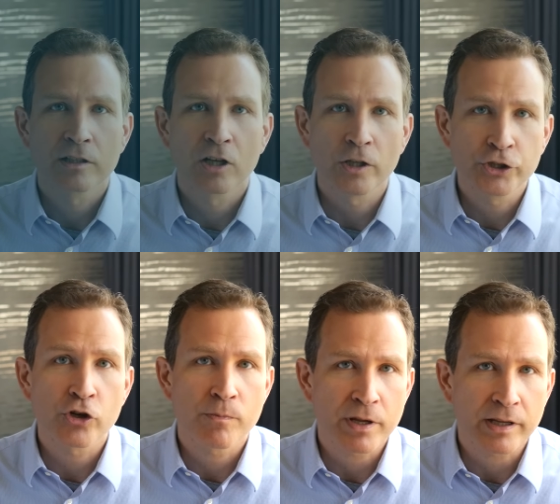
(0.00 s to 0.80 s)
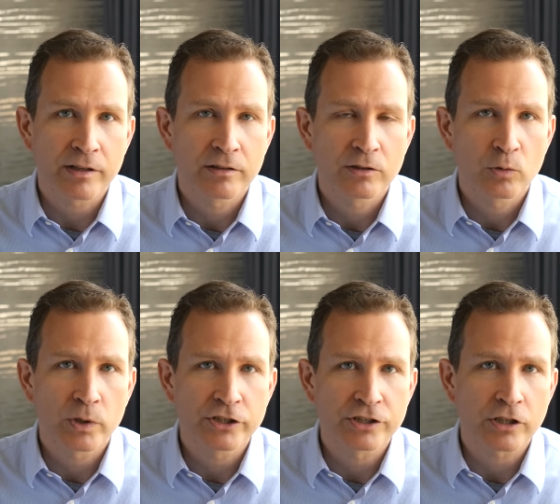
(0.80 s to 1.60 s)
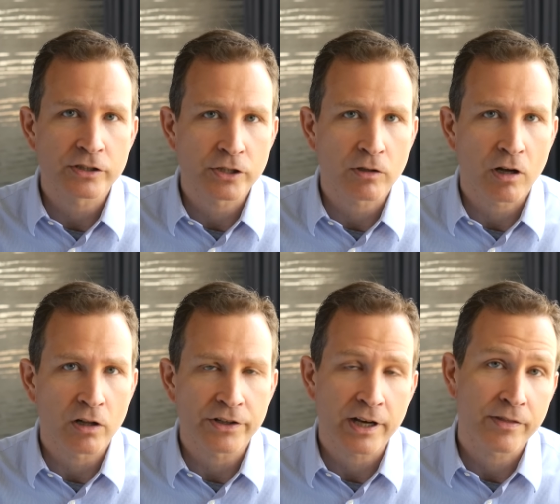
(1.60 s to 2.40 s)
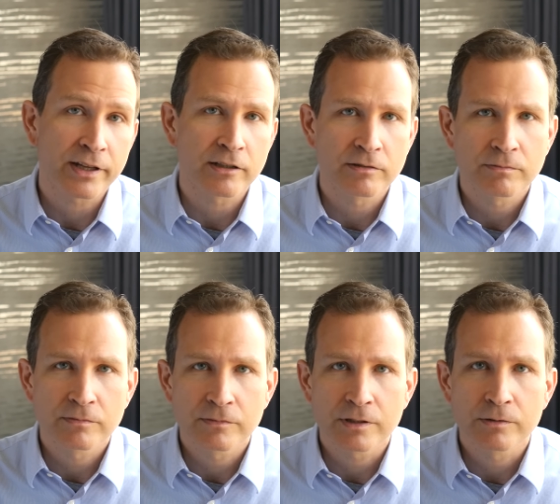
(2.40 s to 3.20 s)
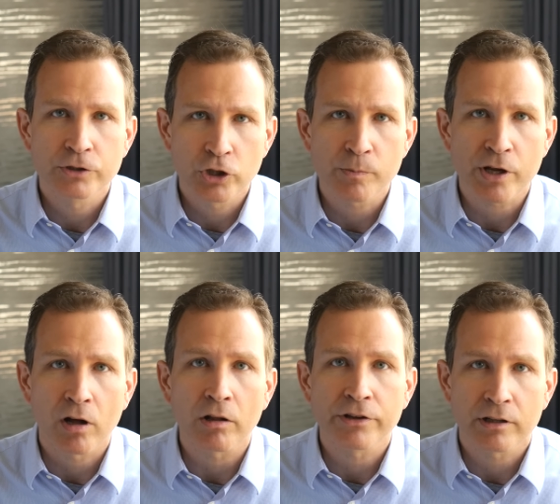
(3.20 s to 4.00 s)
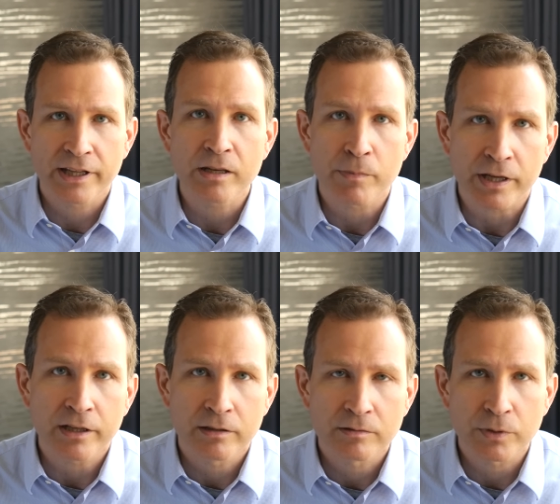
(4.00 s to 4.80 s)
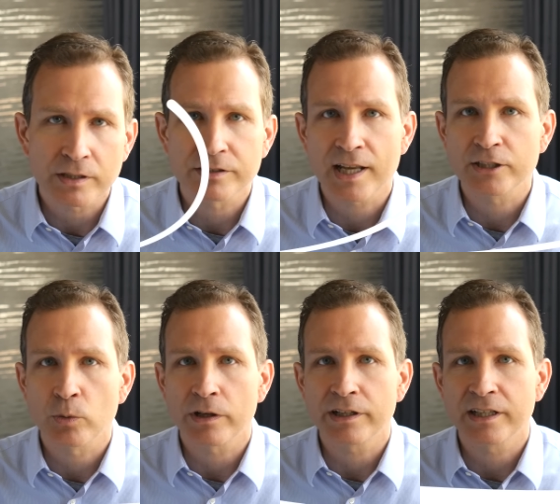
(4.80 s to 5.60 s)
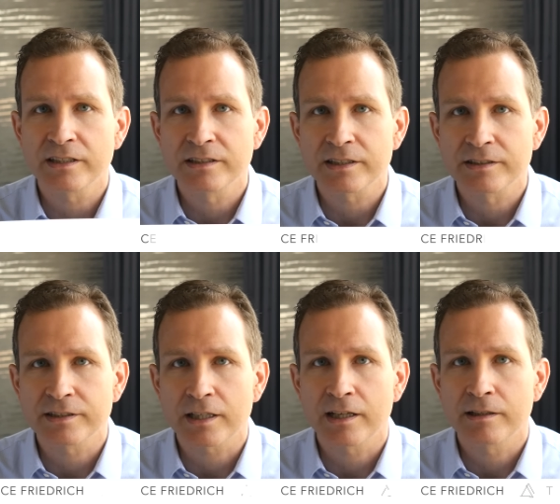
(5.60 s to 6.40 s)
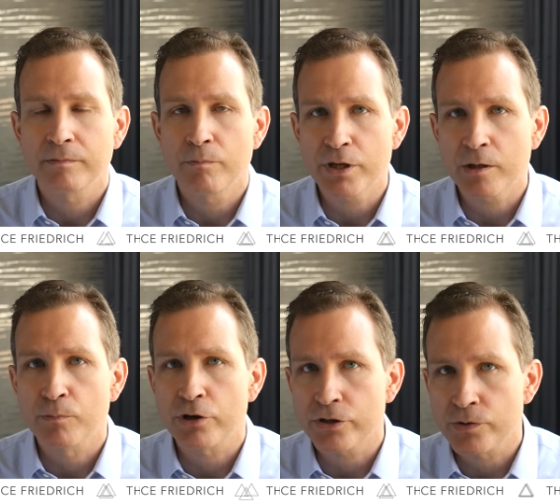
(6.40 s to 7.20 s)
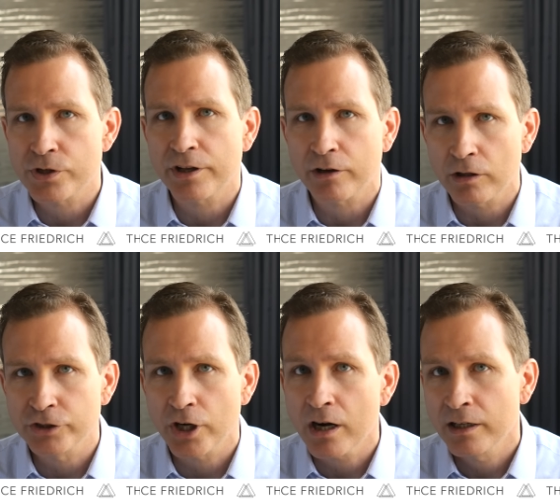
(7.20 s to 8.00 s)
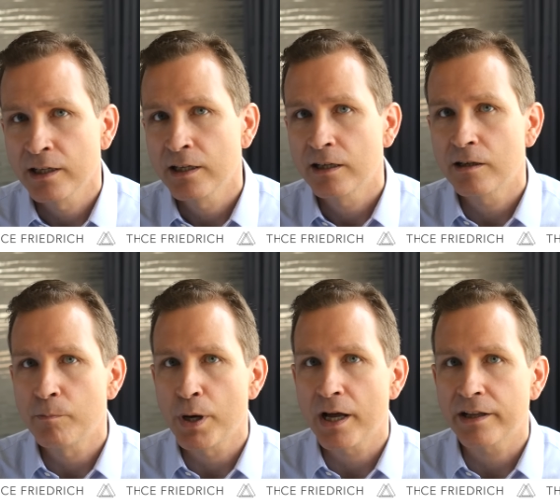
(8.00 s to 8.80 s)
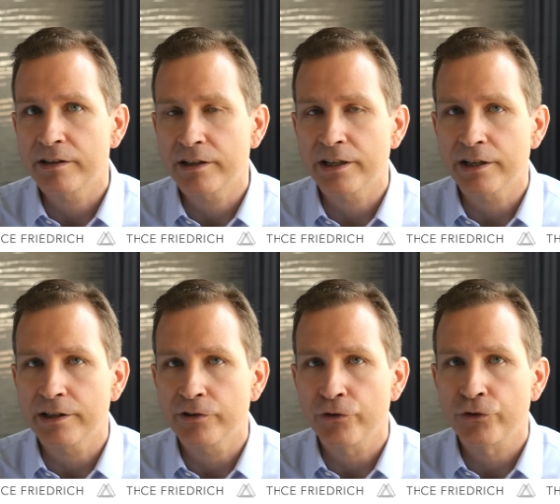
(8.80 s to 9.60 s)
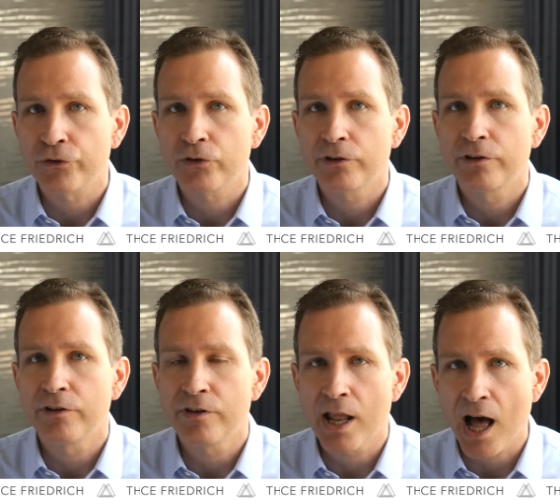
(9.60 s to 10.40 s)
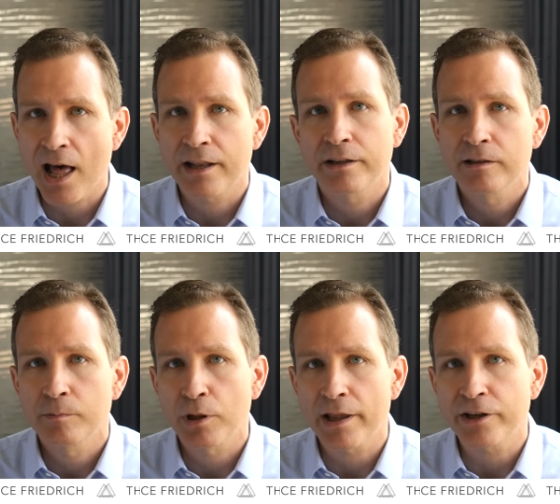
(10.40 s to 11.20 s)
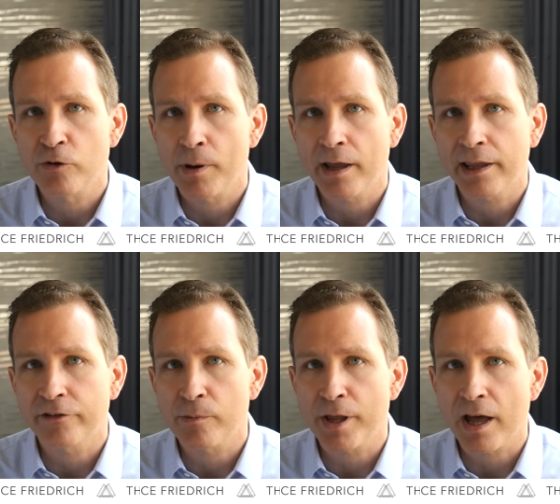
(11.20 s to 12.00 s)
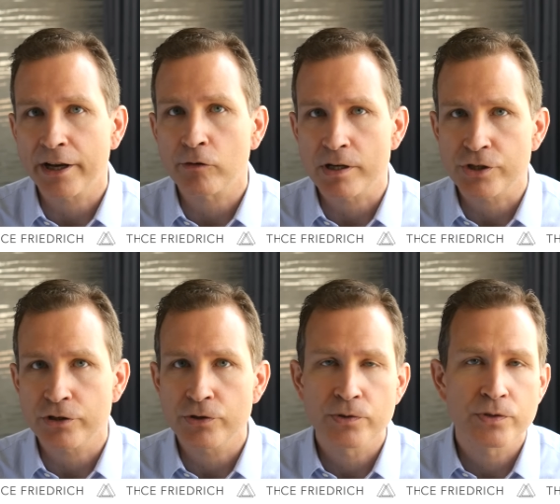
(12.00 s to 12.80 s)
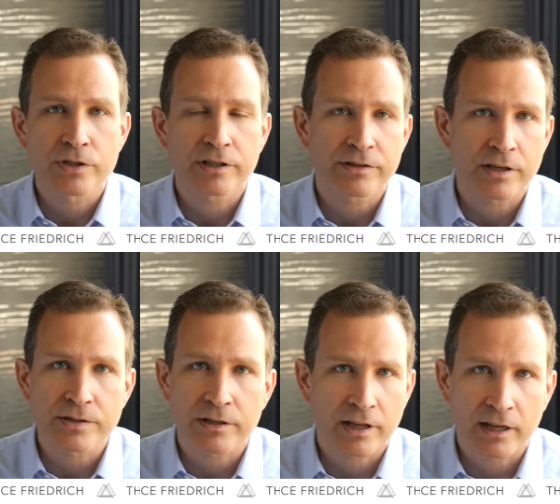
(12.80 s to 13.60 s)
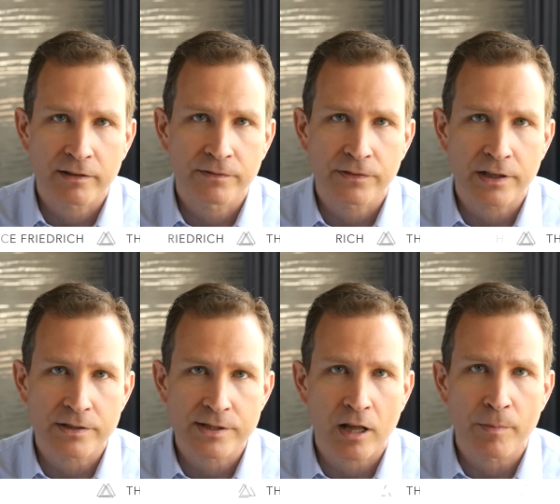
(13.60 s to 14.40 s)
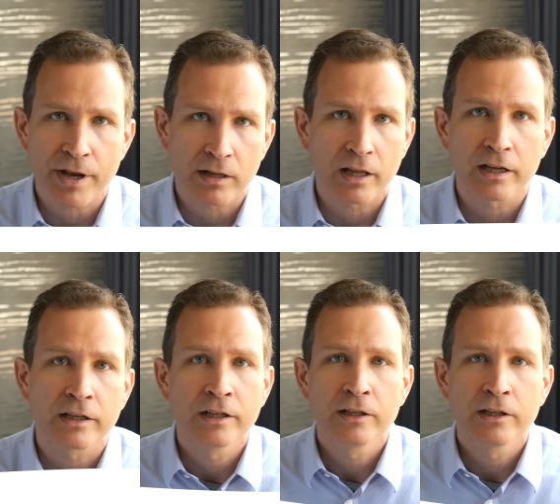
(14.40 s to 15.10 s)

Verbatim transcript: cultured meat, which is also called, and I think should be called clean meat because that's what it is. It's uh, meat produced in a culture, but it is not plagued by antibiotic residues. It doesn't have any salmonella